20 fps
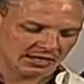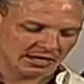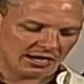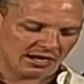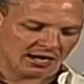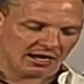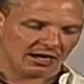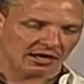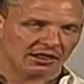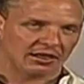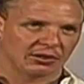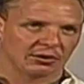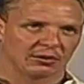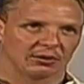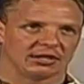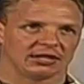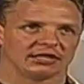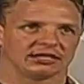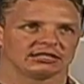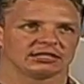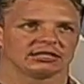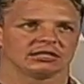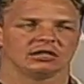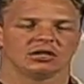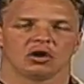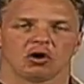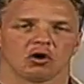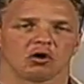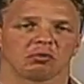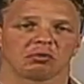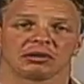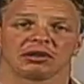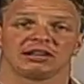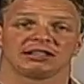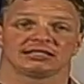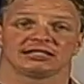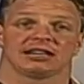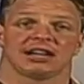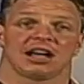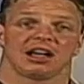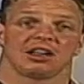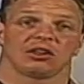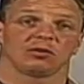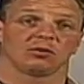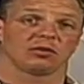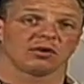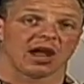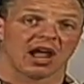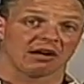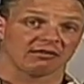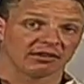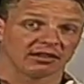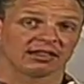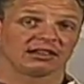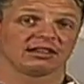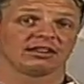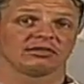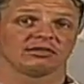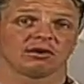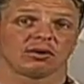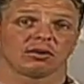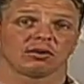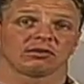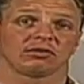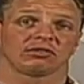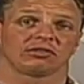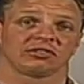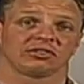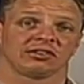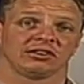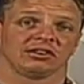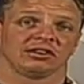There is no place in Holland where everything grows.